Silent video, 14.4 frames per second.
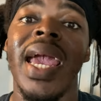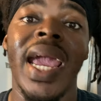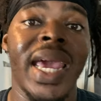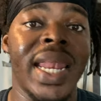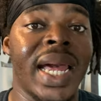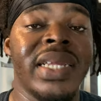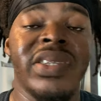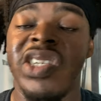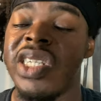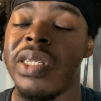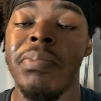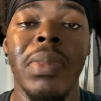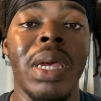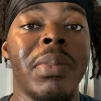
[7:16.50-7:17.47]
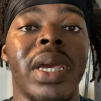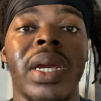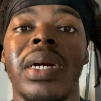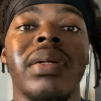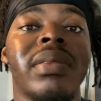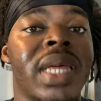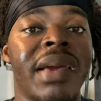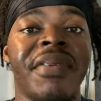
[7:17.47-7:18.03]
and I just mimic
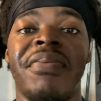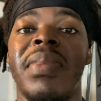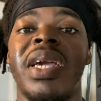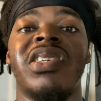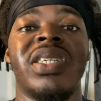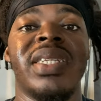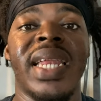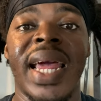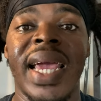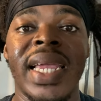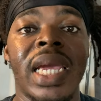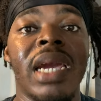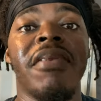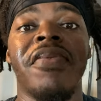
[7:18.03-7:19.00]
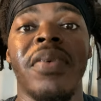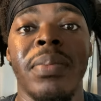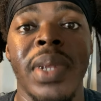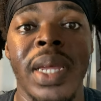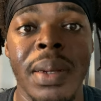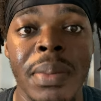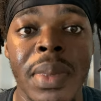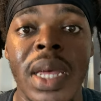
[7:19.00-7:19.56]
the information that I get from
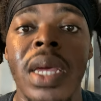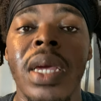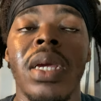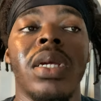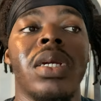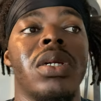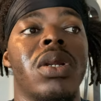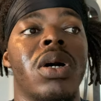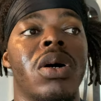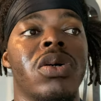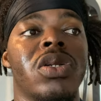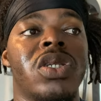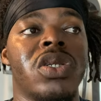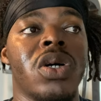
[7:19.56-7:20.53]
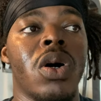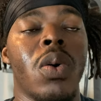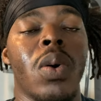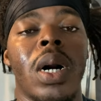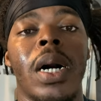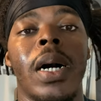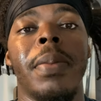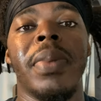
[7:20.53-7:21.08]
them. You know, so
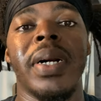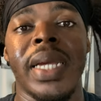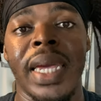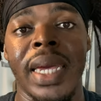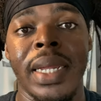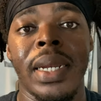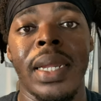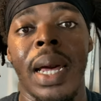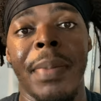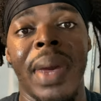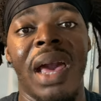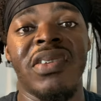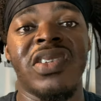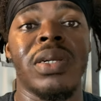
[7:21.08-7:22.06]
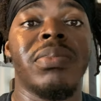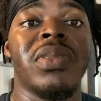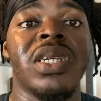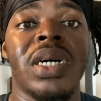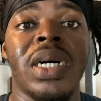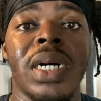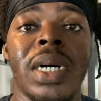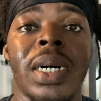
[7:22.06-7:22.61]
um, again, I'm have some
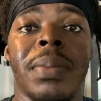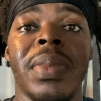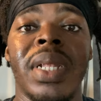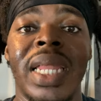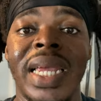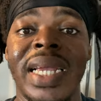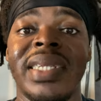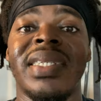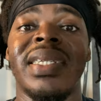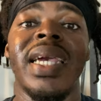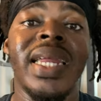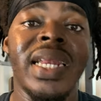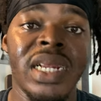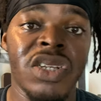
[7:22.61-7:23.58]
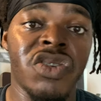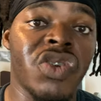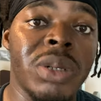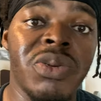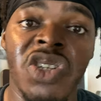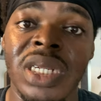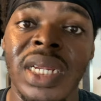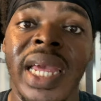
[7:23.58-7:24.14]
um, links in the
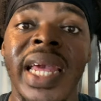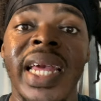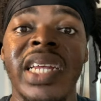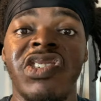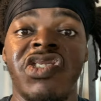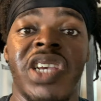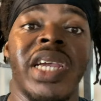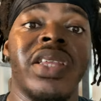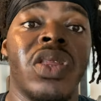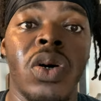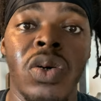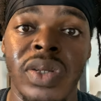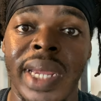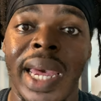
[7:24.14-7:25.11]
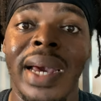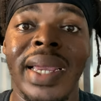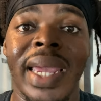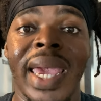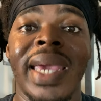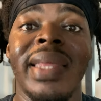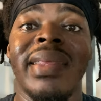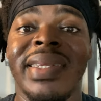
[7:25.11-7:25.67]
description. Check those out.
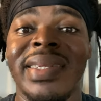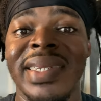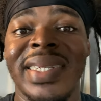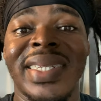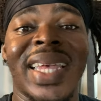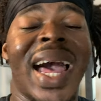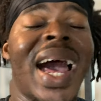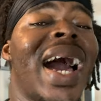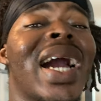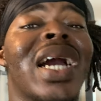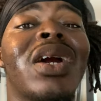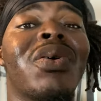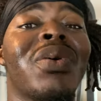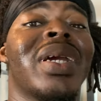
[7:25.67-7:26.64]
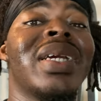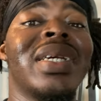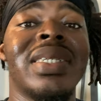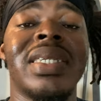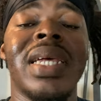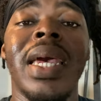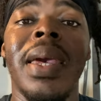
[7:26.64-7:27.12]
Again, this is Kai Greene's